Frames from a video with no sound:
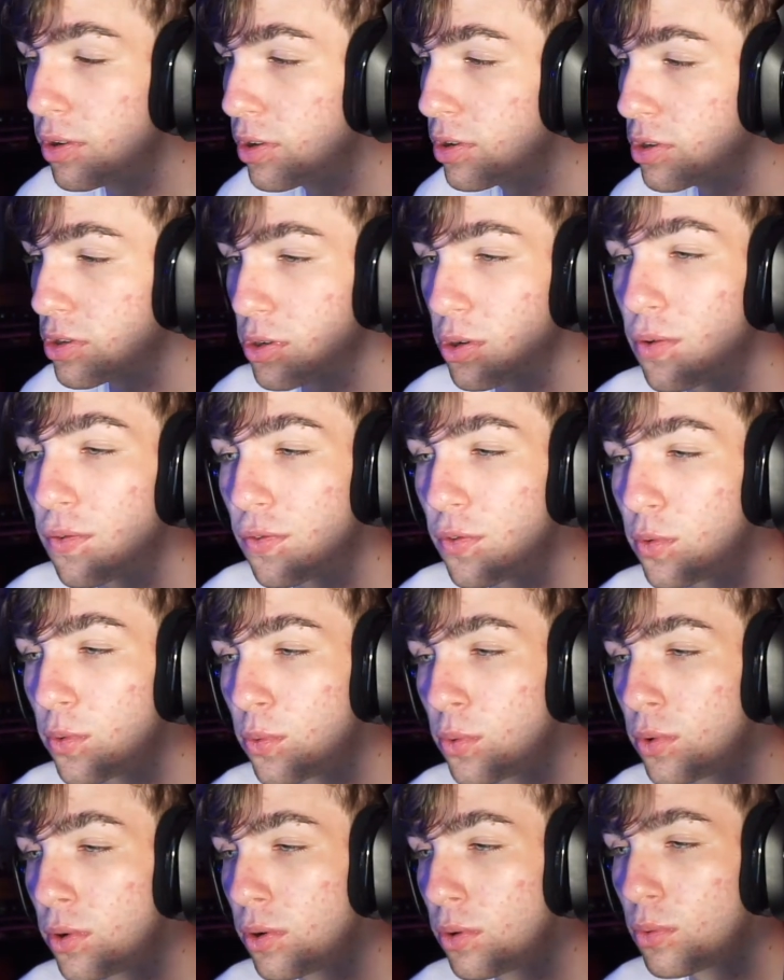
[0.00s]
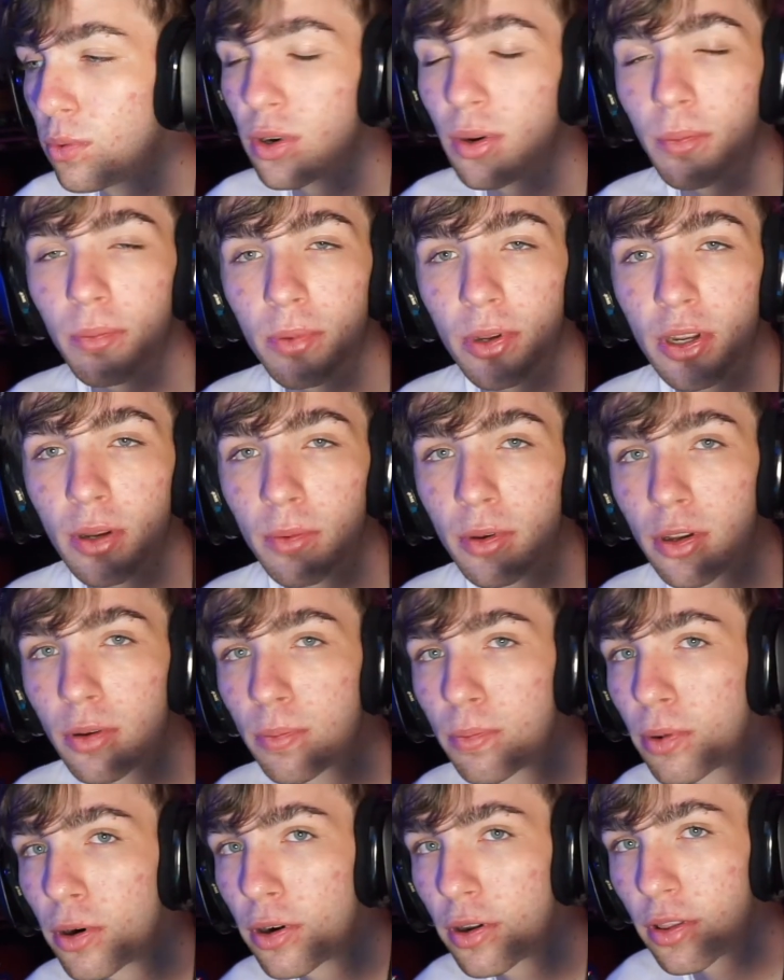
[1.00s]
So if you want to become a
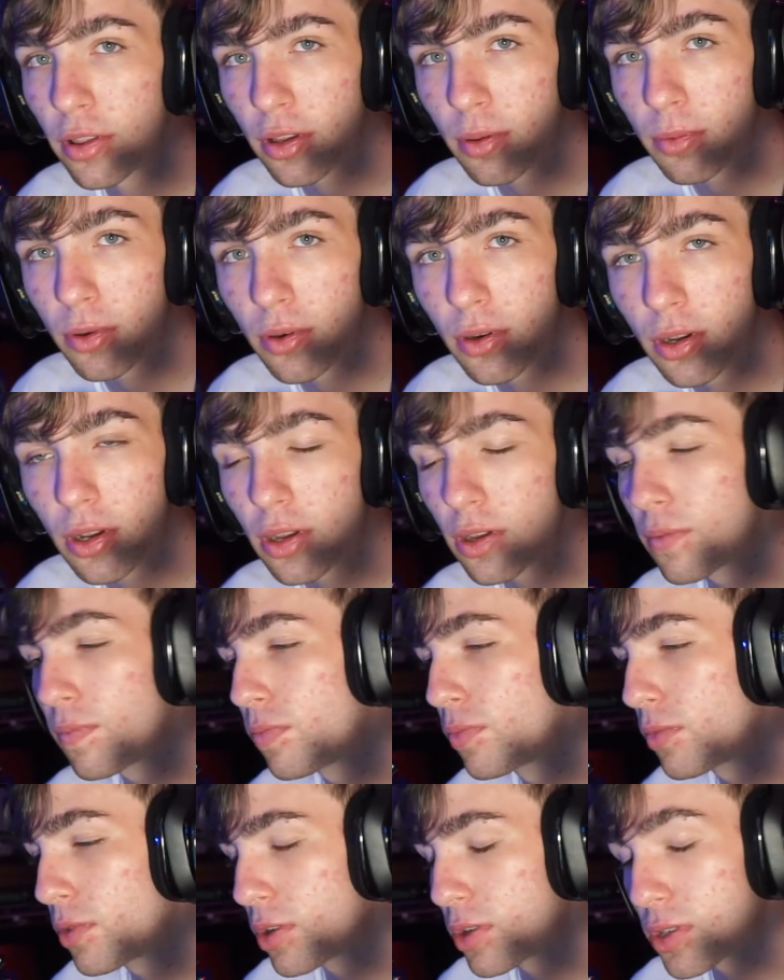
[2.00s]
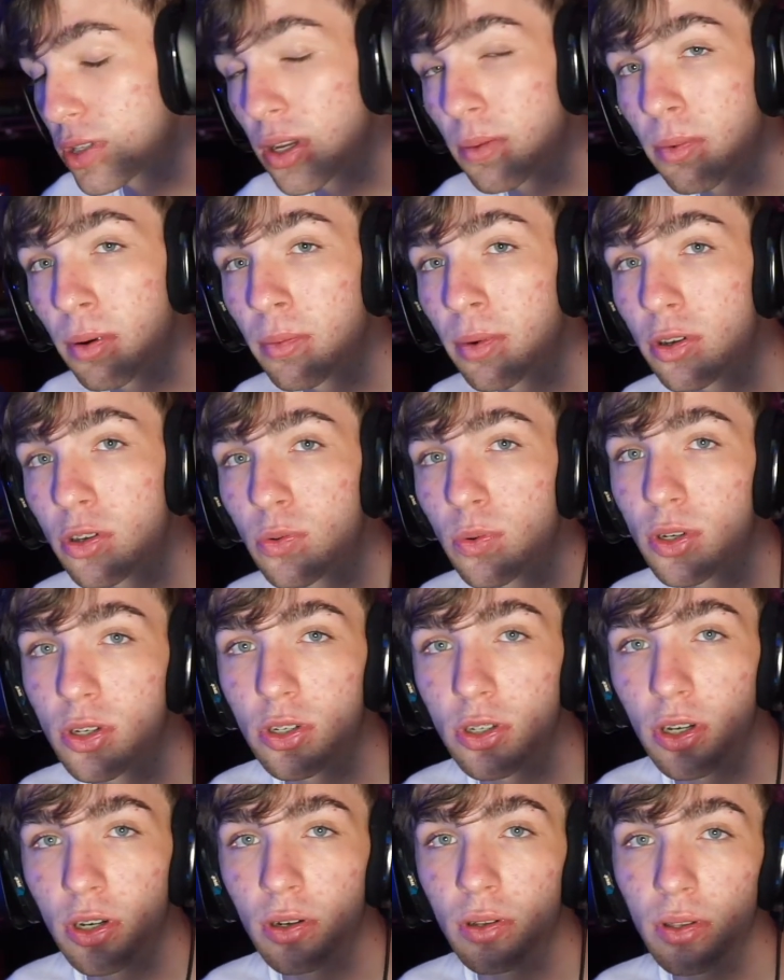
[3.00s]
part of the community, stop by my Twitch
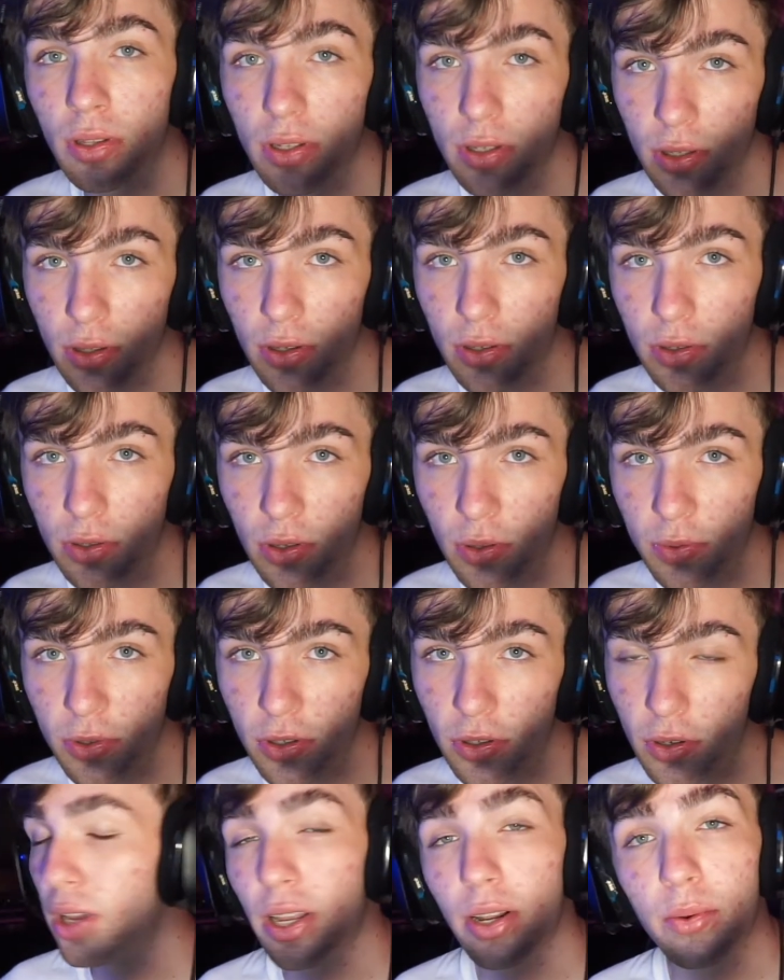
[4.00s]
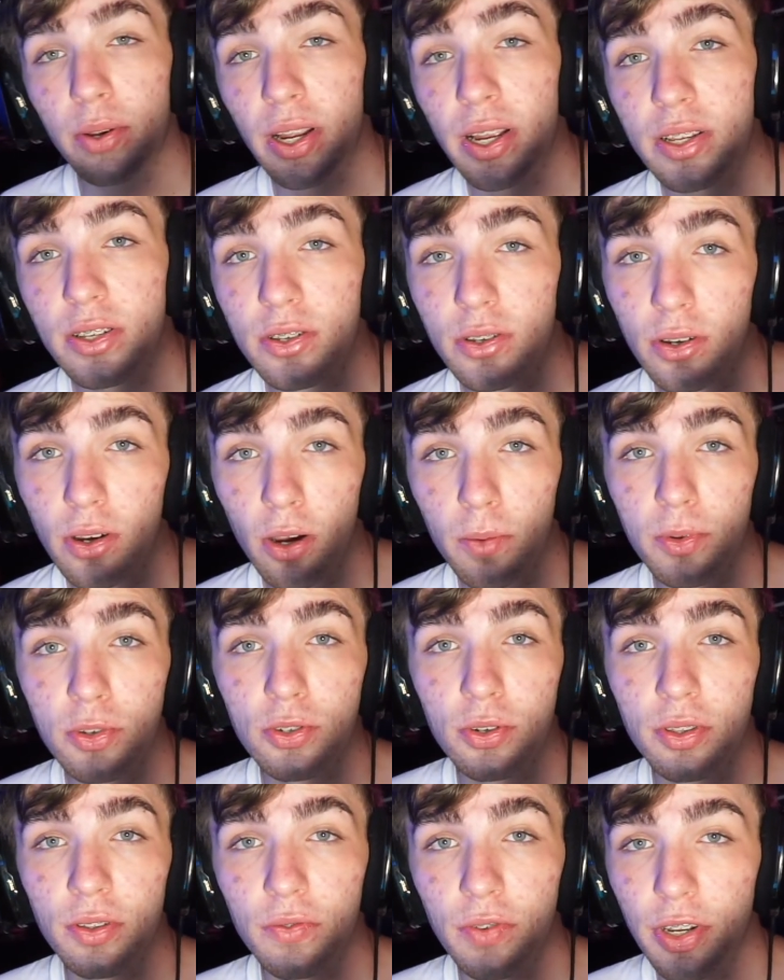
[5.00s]
channel. Links in the description. Anyway, guys, hope you
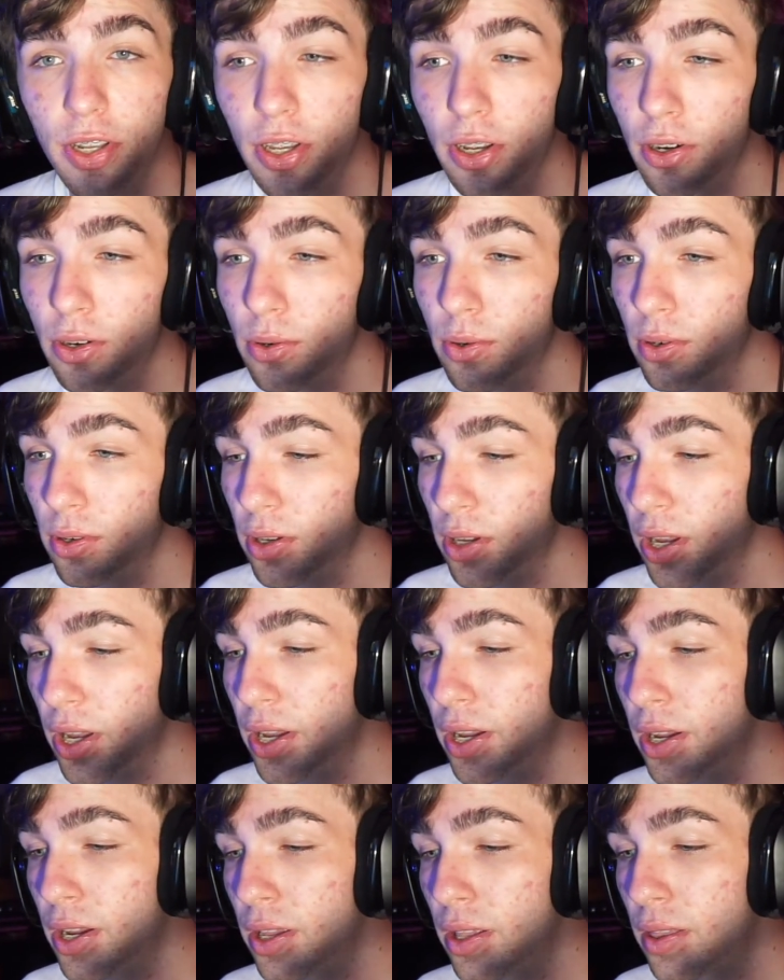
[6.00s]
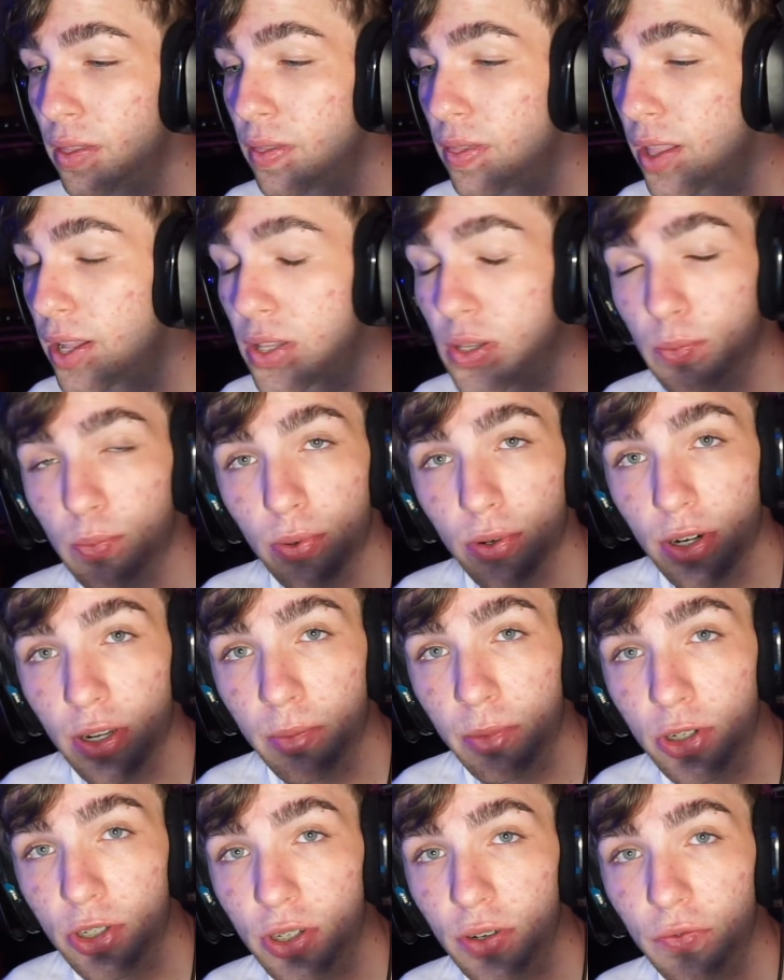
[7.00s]
enjoyed the video. And that's pretty
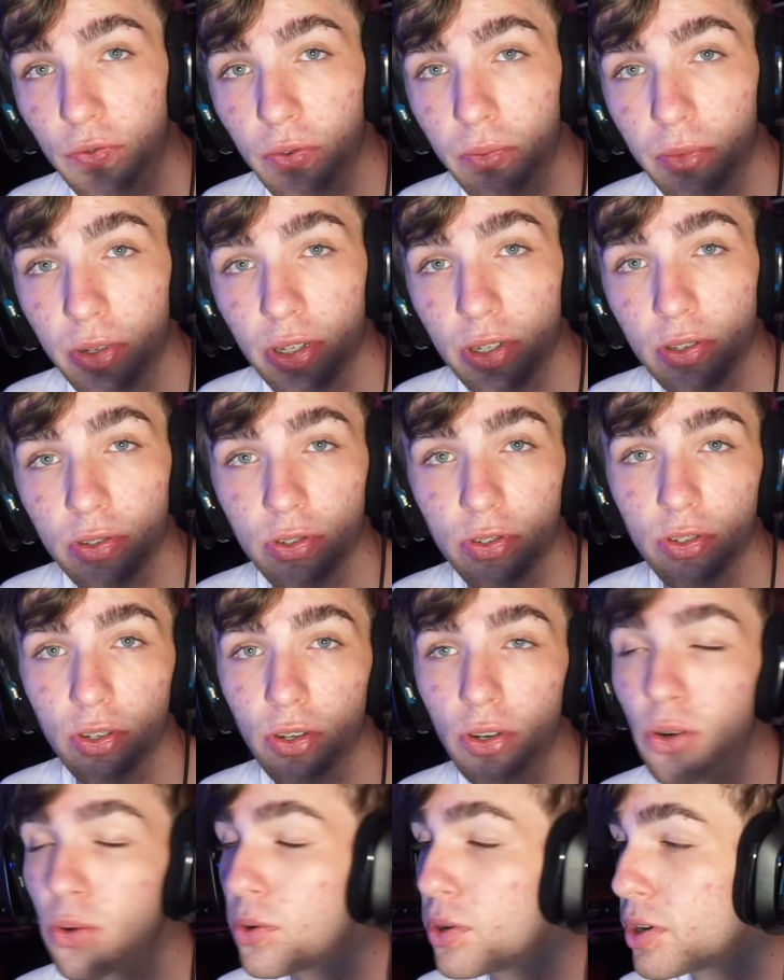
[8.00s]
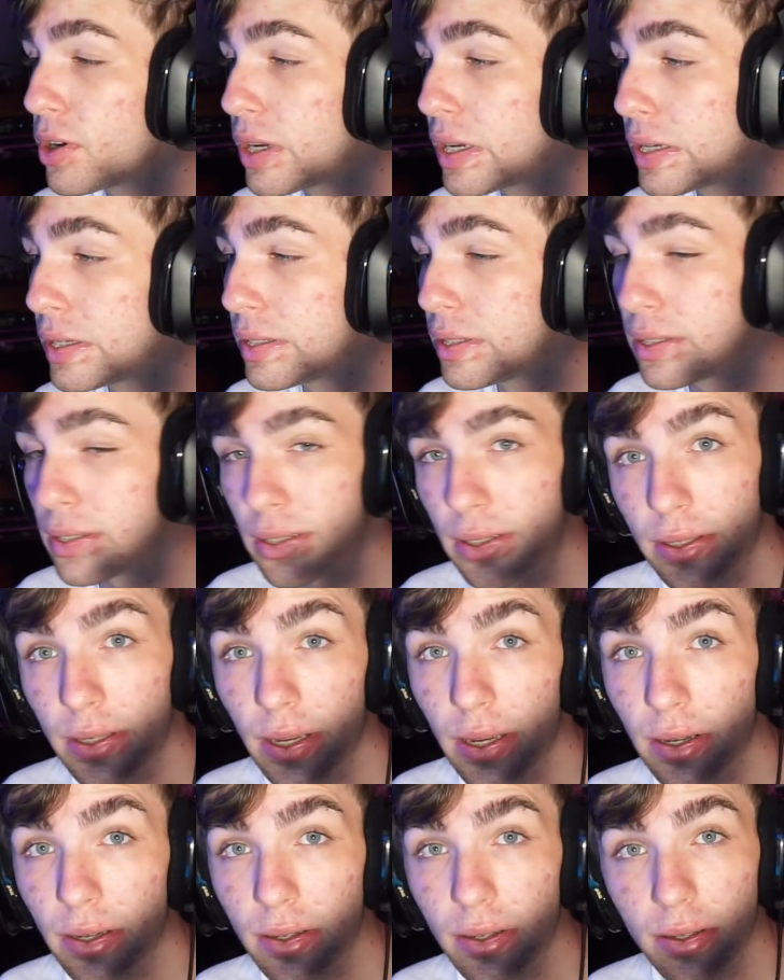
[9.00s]
much it for me. So,
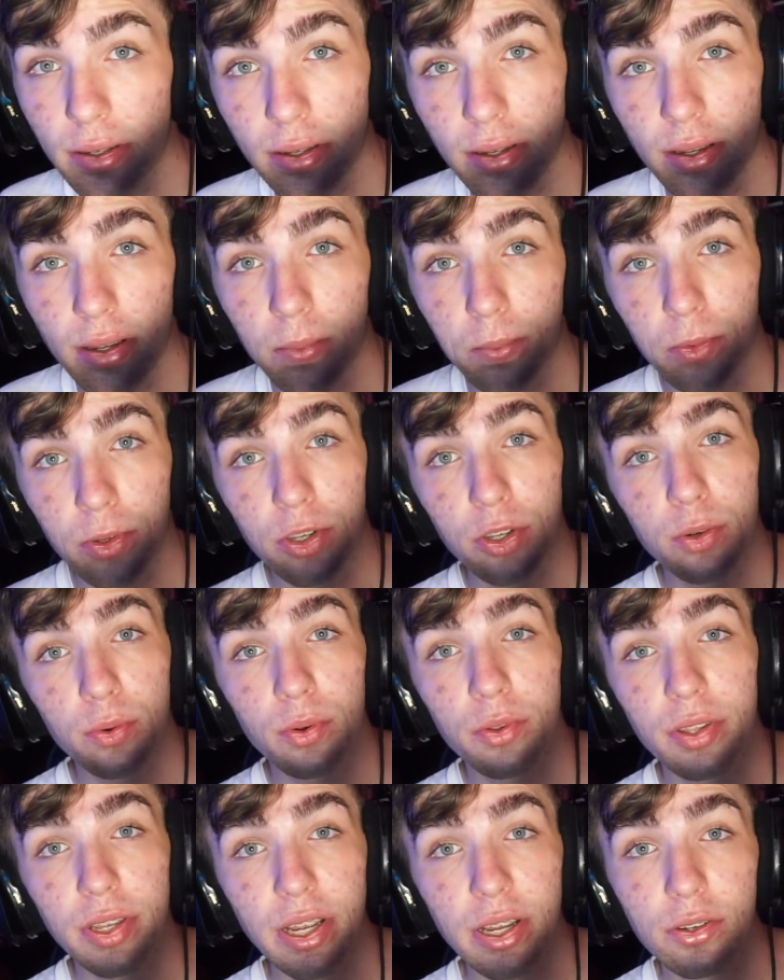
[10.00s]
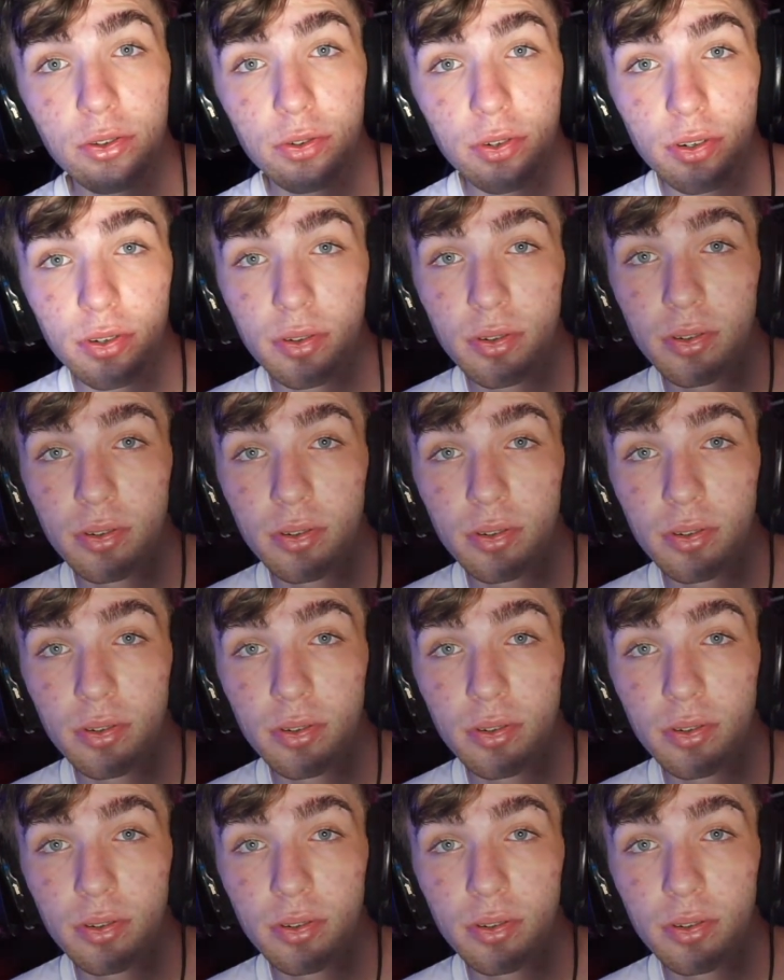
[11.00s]
yeah, I'm gonna roll the outro.